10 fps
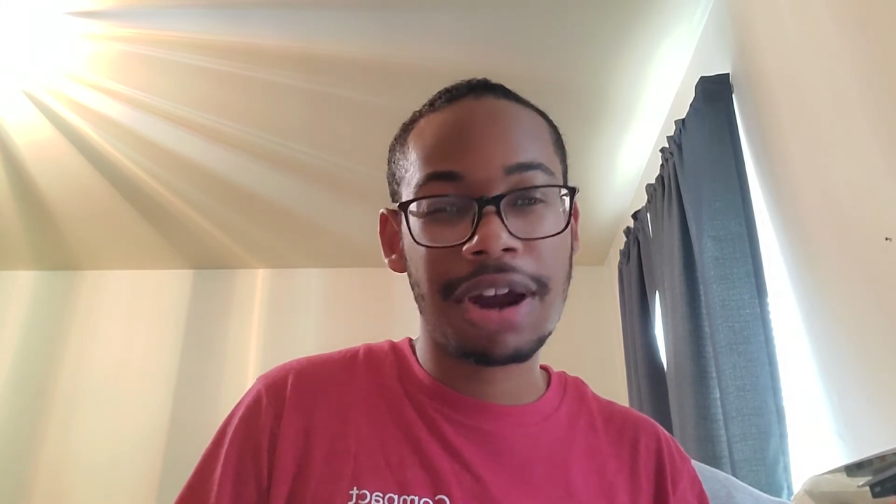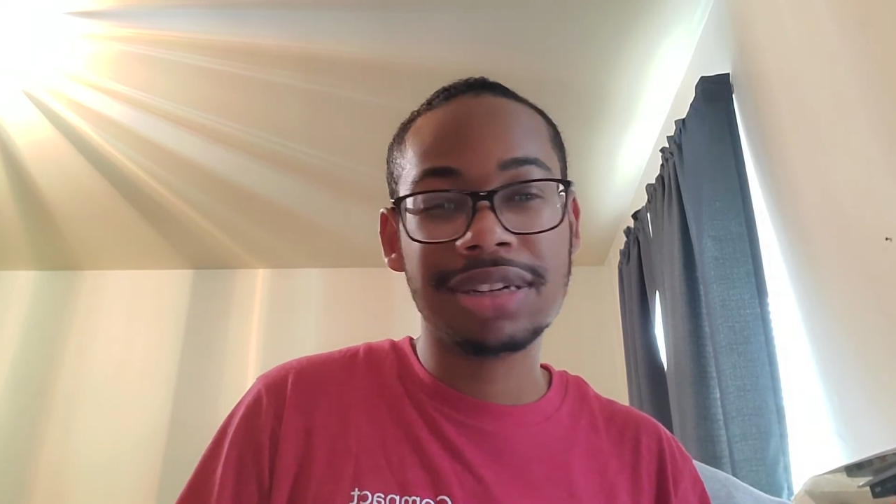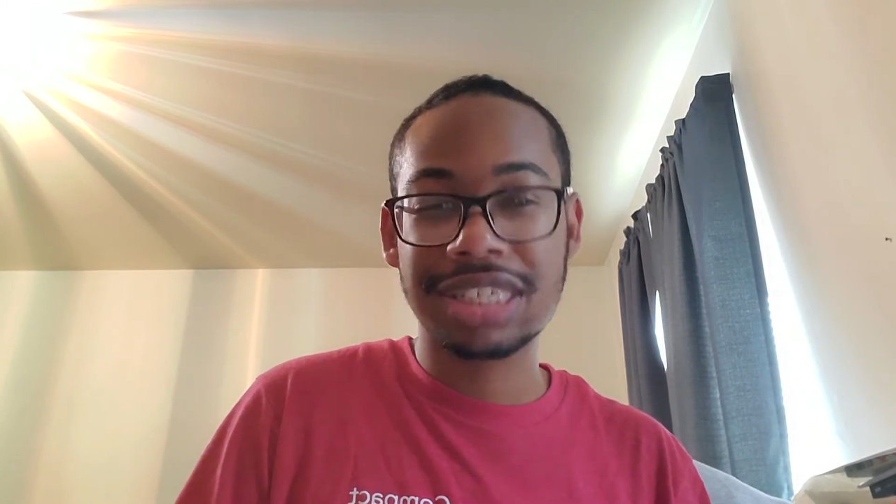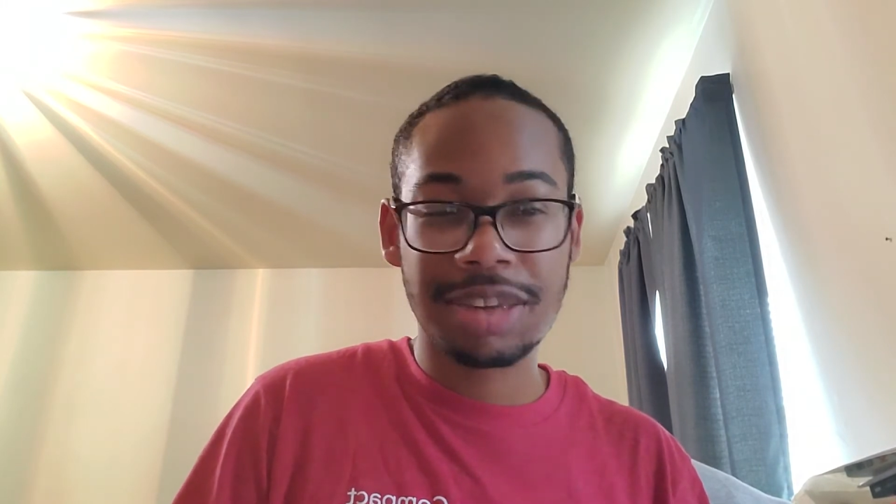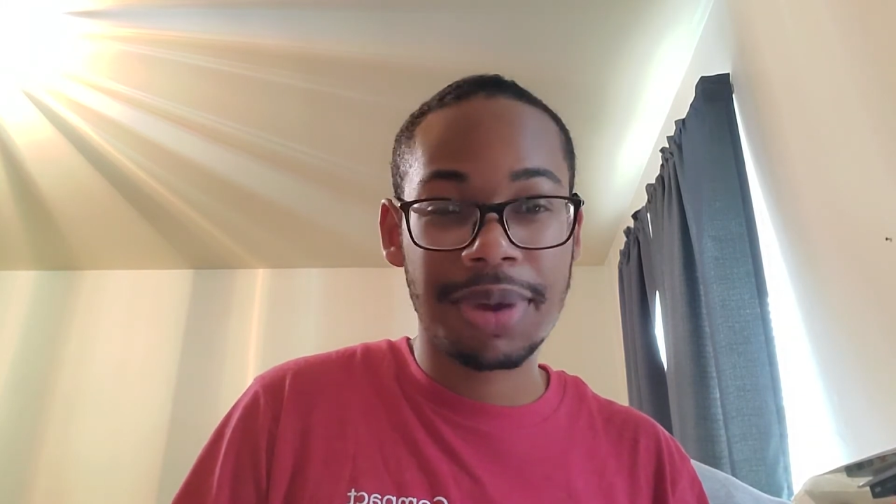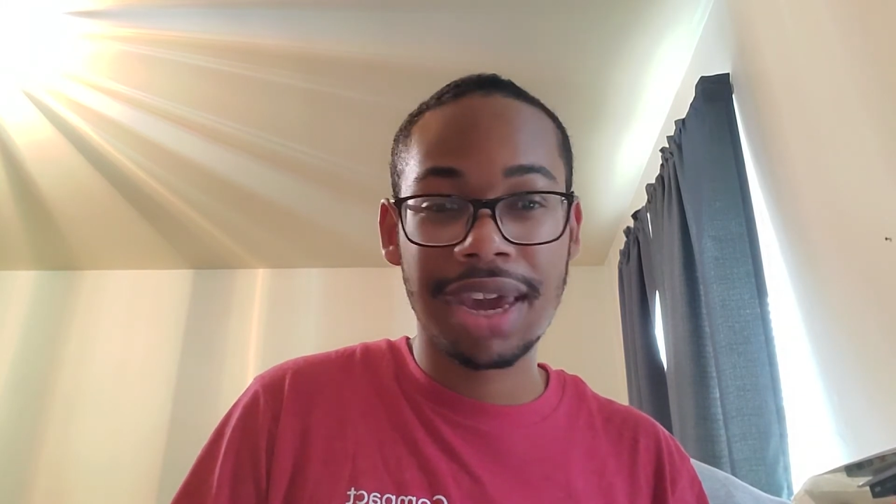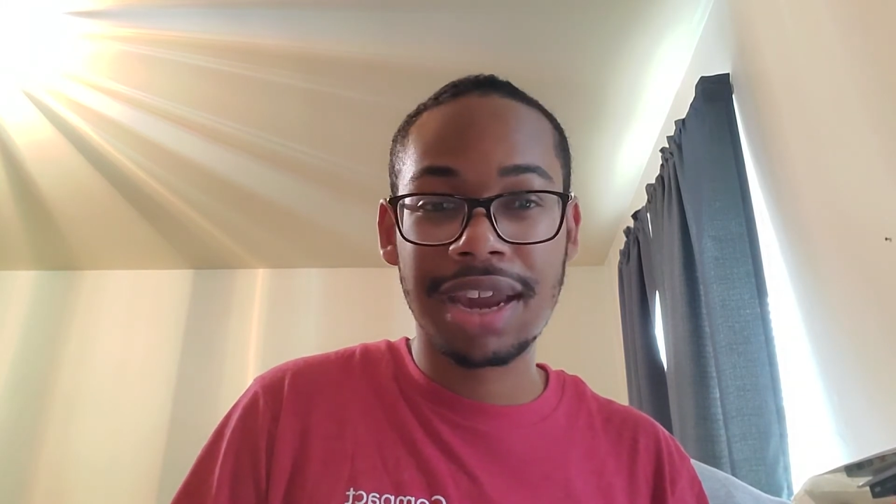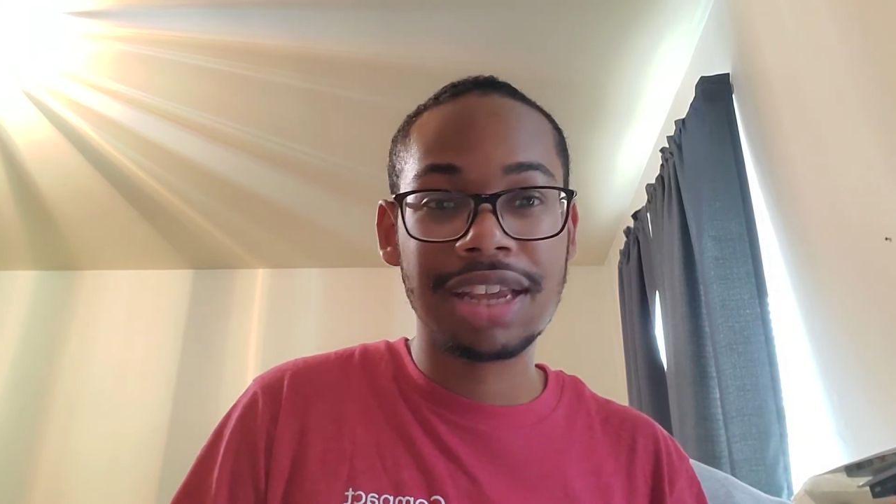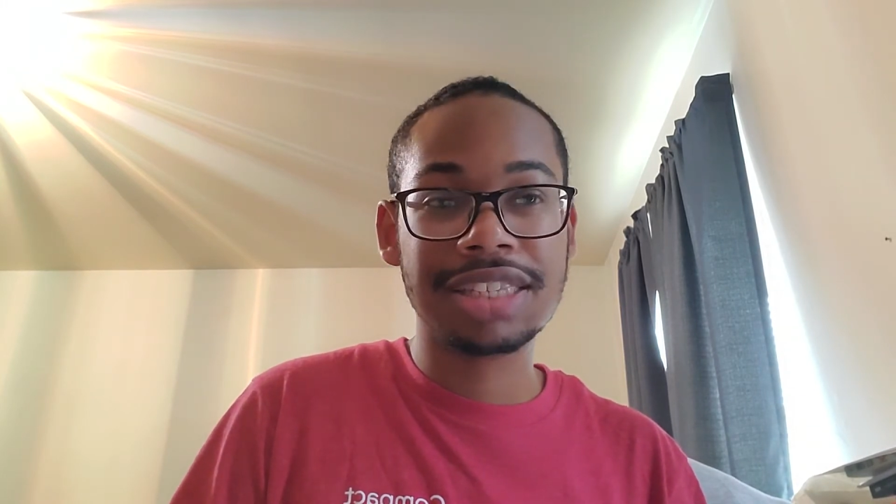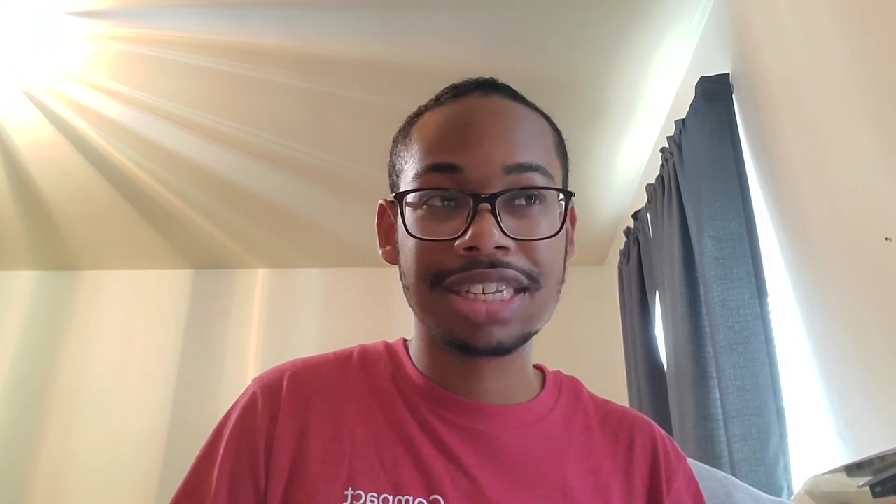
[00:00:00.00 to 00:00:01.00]
participate
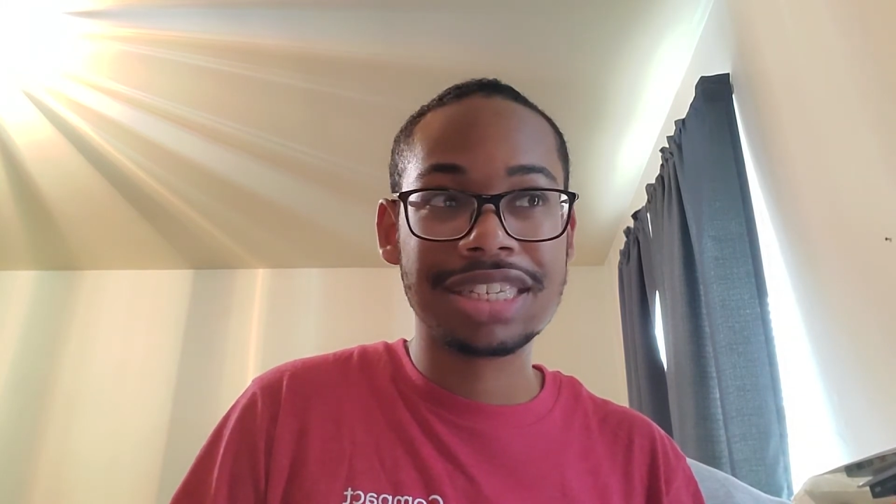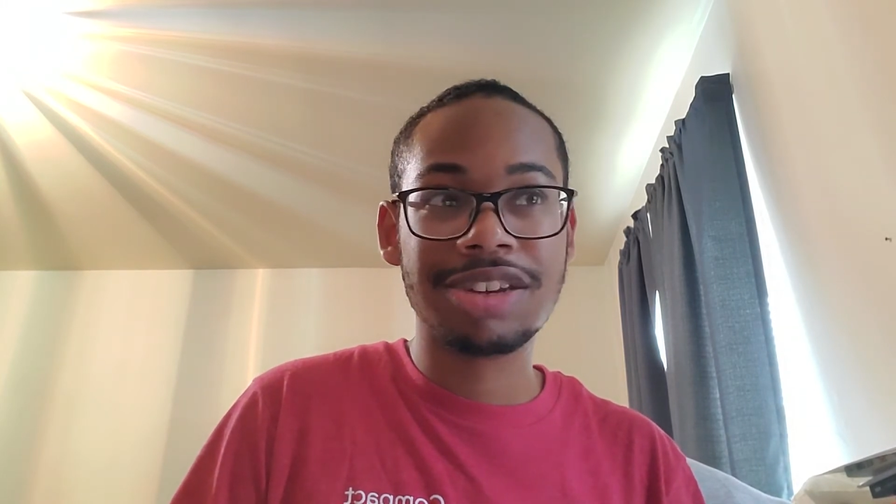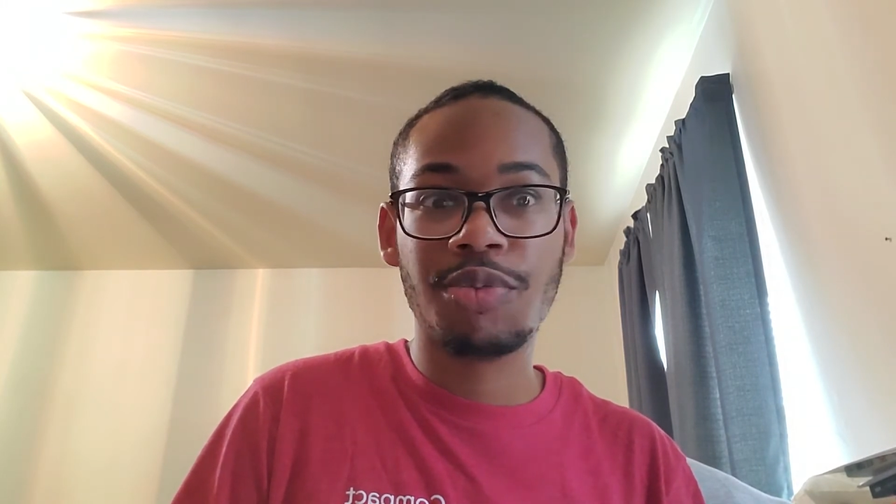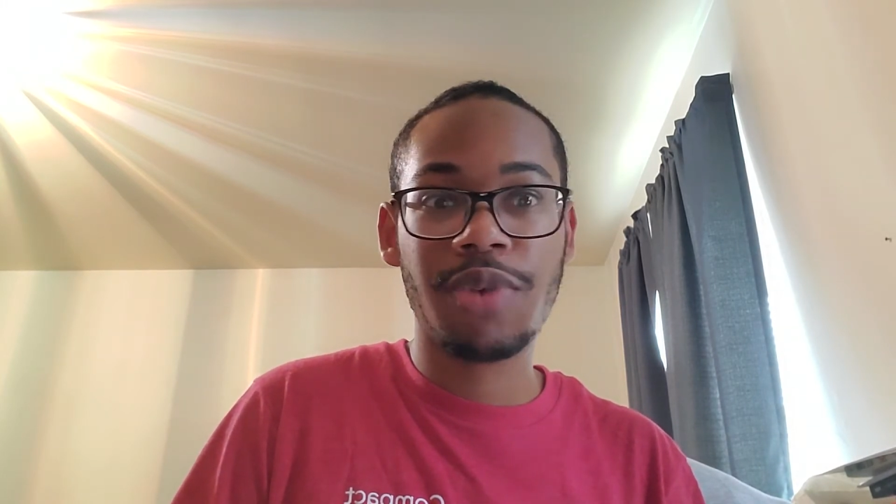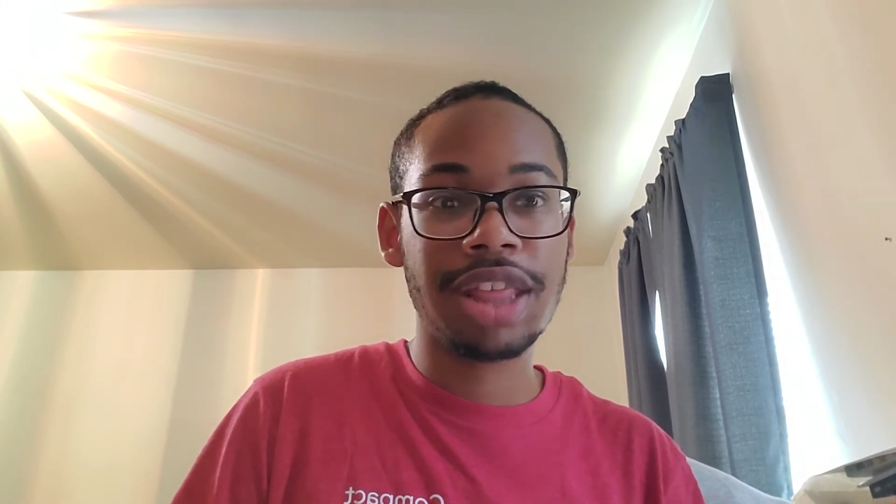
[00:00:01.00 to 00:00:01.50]
in the system,